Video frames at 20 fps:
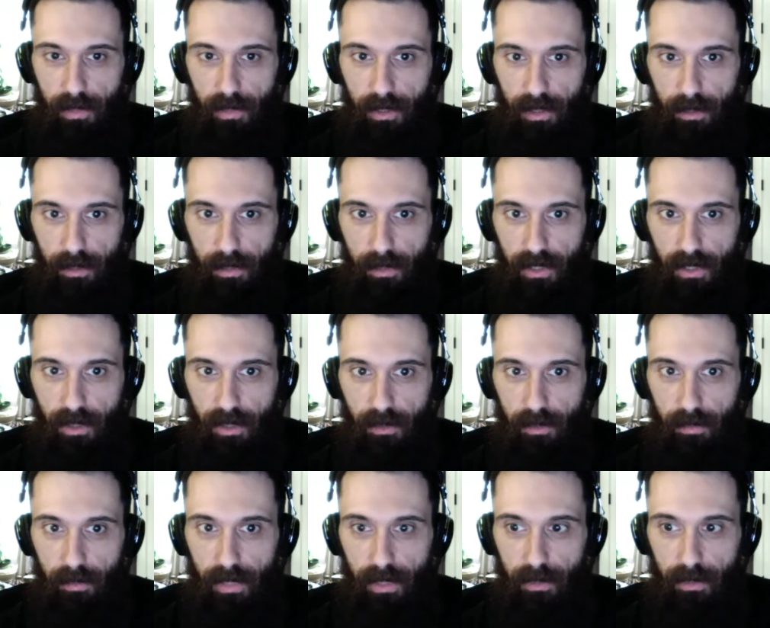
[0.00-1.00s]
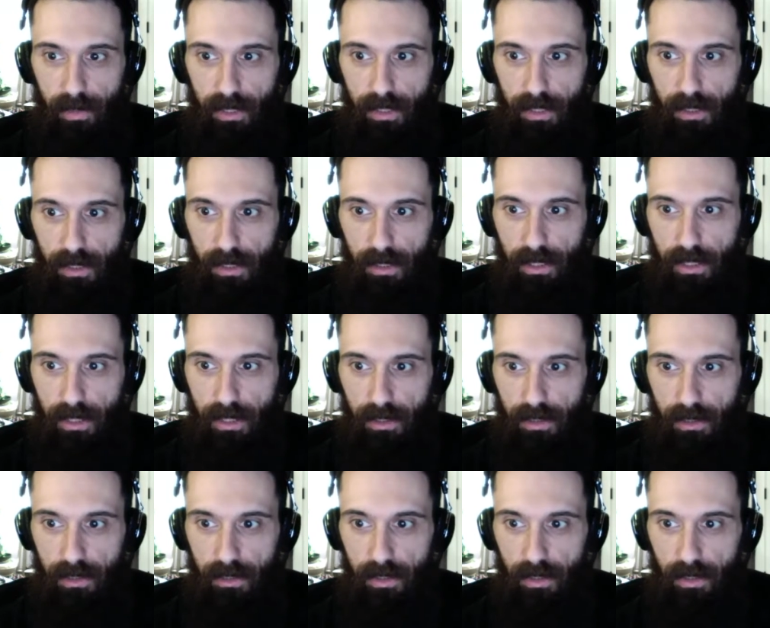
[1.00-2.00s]
I'm going to be on with Big Will
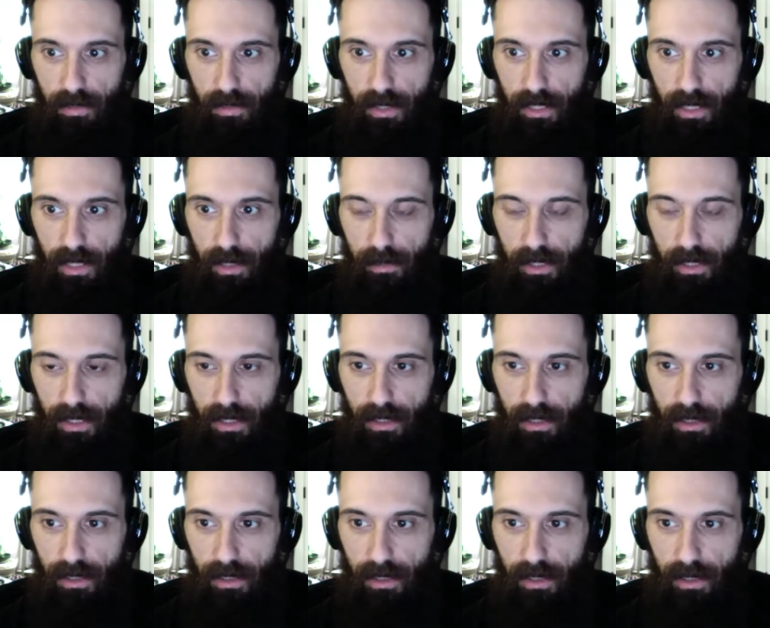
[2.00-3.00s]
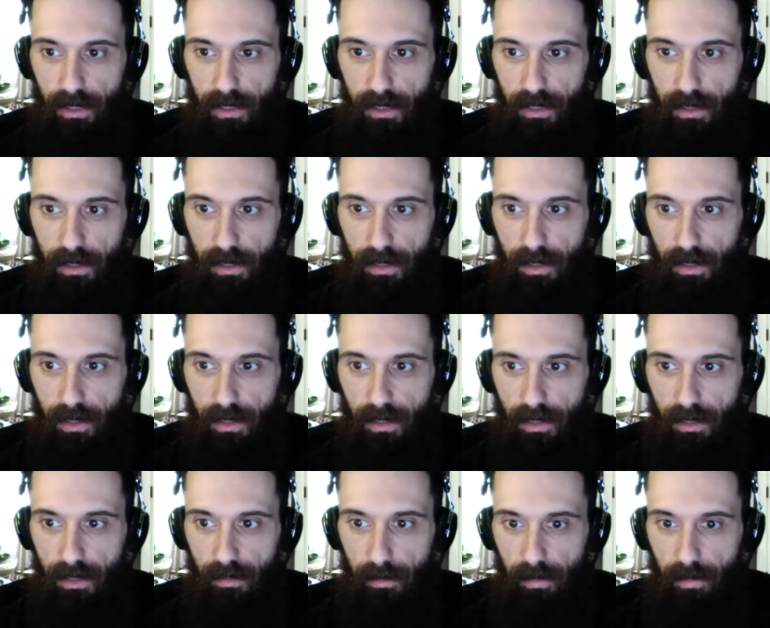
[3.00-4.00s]
and Jeffrey Comic-Con and
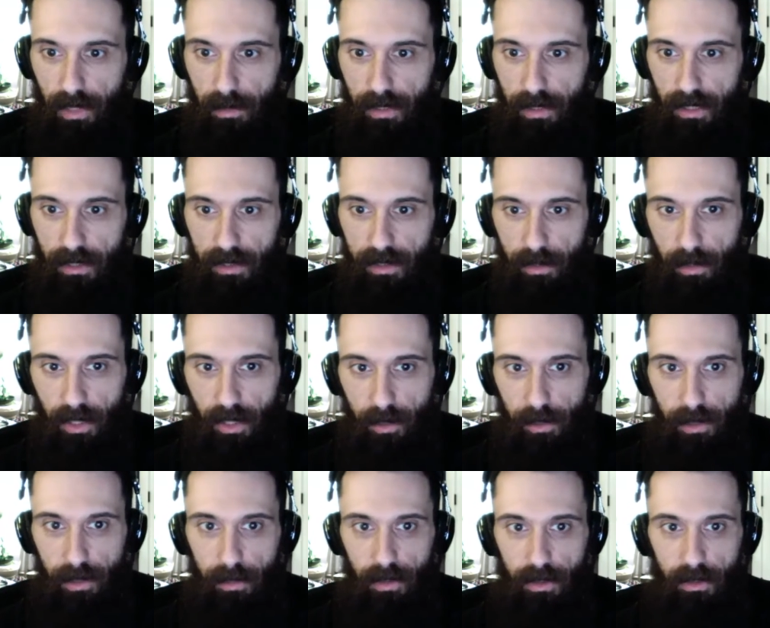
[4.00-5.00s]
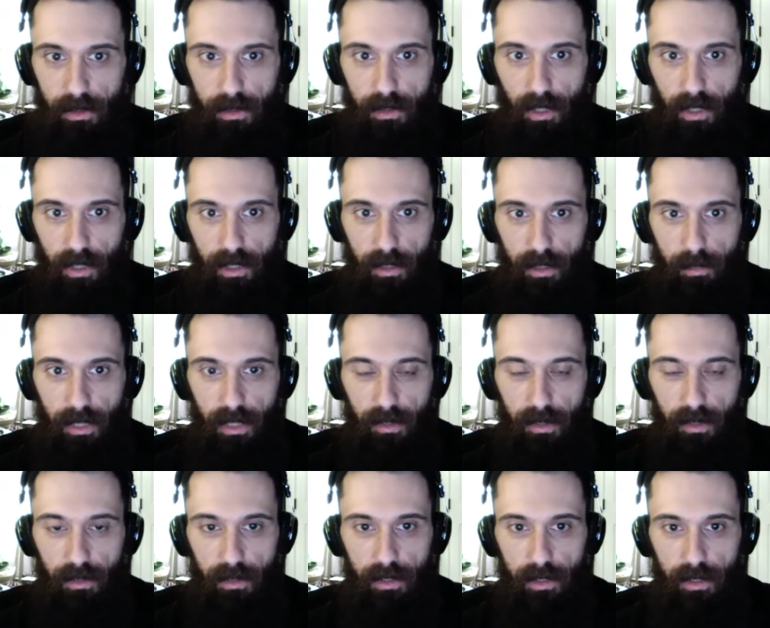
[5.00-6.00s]
maybe some other people talking
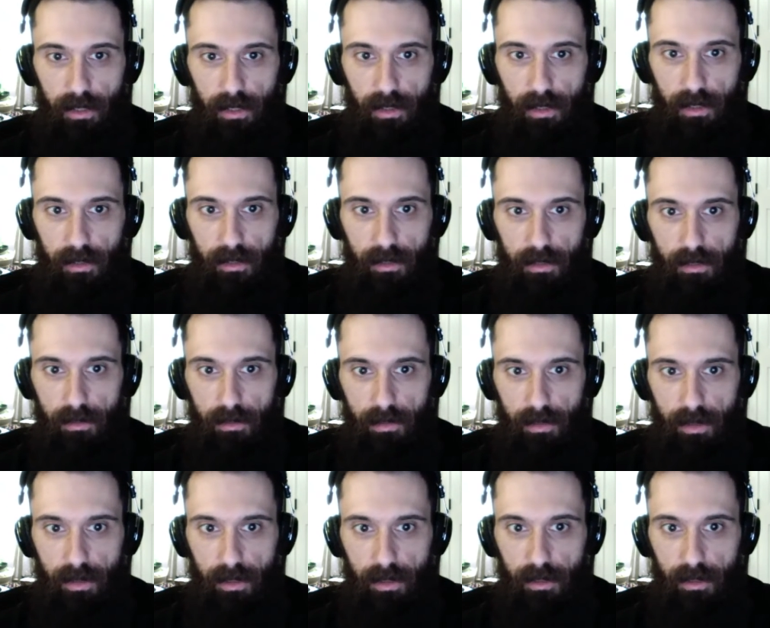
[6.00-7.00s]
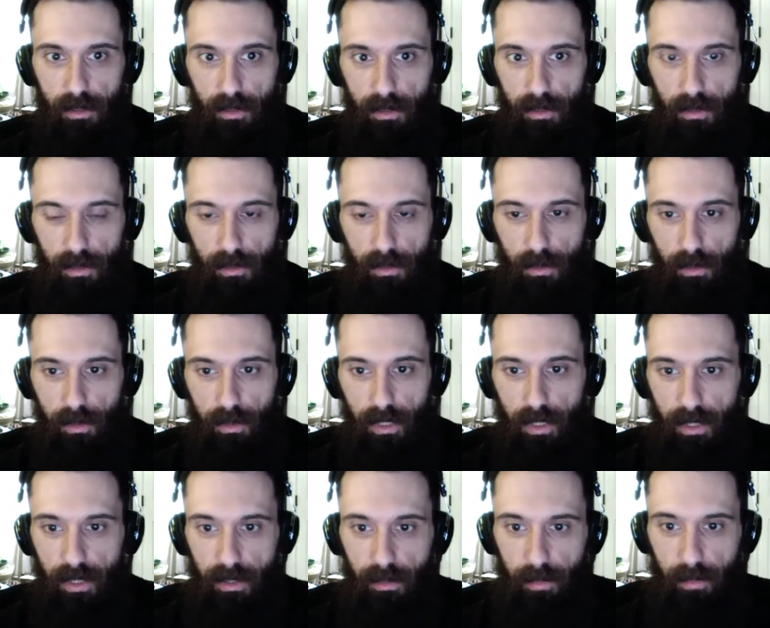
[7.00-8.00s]
about who we
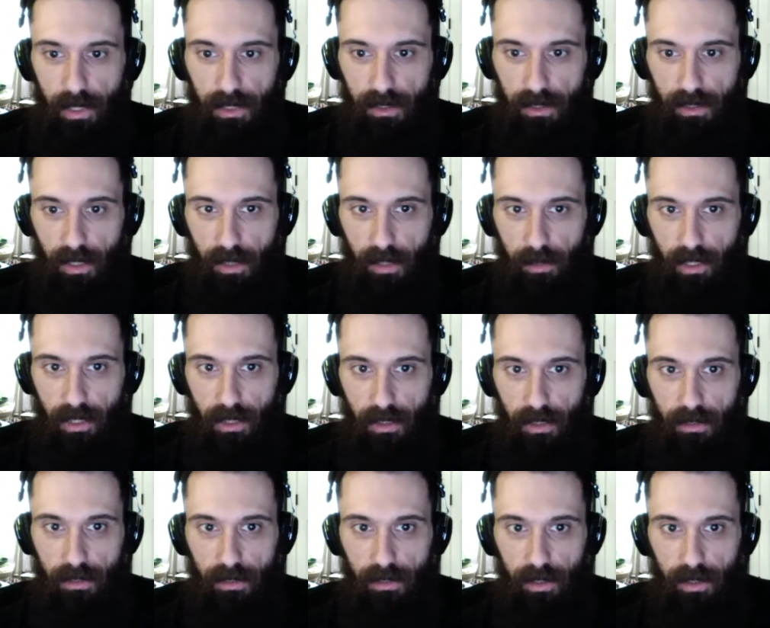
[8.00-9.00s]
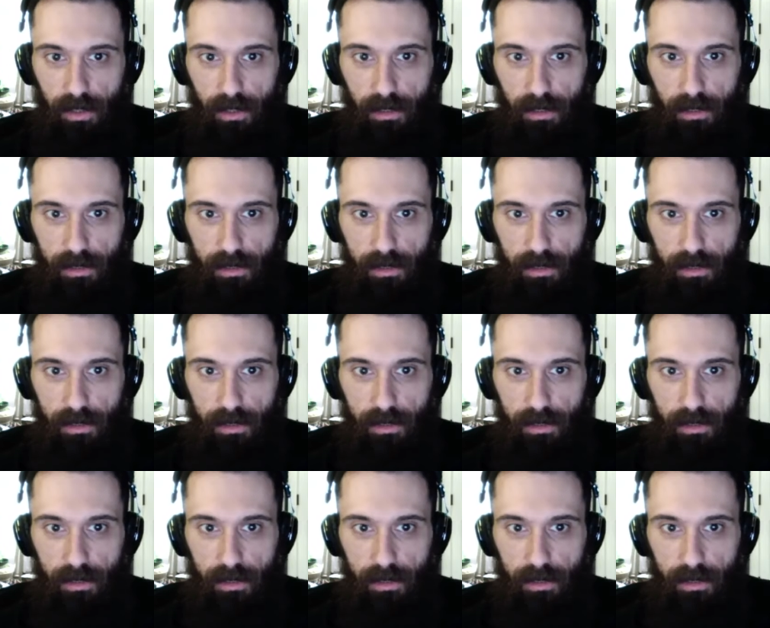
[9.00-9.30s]
think the best comic artists are.